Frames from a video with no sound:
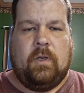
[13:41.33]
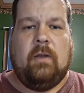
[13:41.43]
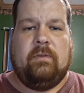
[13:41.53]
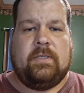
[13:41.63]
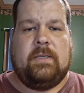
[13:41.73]

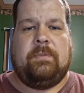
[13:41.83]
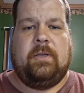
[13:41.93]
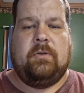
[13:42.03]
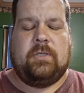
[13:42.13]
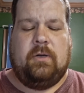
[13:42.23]
of the
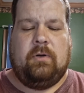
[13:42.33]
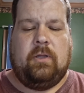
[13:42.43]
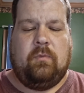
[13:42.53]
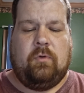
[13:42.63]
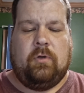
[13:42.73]
CPU. So in
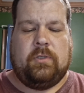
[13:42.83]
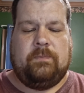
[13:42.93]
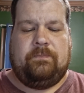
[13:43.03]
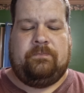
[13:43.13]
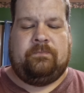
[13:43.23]
other words,
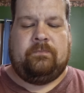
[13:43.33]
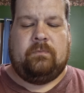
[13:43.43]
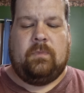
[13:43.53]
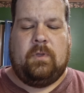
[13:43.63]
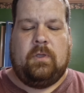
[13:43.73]

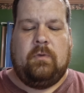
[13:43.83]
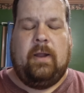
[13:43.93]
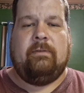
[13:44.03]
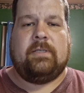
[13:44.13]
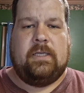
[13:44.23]
you
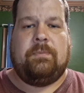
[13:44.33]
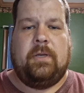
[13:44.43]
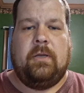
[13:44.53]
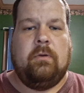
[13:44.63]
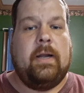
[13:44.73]
have a
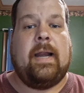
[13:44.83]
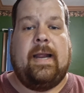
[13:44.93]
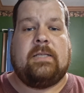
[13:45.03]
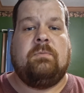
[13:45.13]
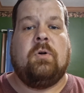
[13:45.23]
CPU and it
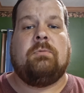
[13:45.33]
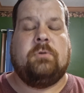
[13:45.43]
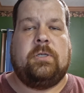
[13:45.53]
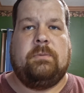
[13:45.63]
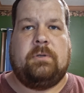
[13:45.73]
has multiple
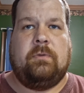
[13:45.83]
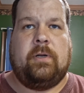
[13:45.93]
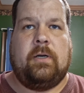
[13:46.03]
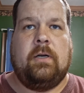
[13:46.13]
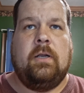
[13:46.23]
chips on
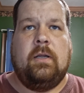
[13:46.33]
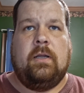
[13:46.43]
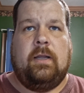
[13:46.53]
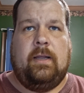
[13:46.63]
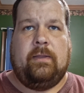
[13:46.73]
there.
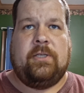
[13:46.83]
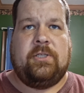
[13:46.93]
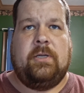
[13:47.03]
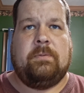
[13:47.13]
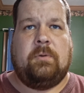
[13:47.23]
And these
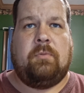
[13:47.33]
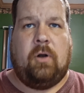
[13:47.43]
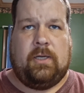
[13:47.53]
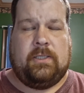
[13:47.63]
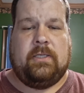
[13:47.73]
chips are
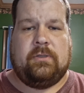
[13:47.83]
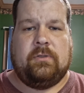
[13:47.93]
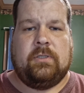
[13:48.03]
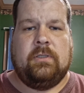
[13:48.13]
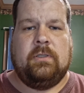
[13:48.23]

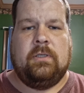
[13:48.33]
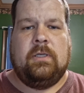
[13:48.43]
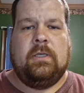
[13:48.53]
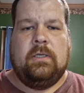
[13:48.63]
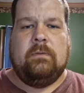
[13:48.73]
processors.
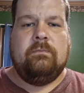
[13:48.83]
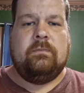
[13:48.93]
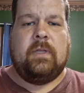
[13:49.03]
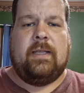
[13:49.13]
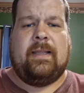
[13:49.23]

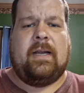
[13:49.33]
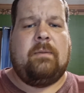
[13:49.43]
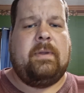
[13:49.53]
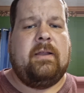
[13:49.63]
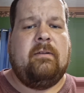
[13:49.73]
And they
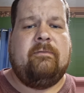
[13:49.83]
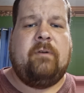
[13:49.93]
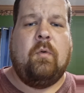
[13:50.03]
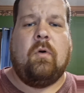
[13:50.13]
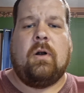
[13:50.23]
can be
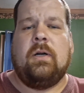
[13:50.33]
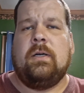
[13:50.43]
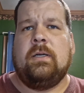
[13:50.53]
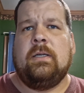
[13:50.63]
4,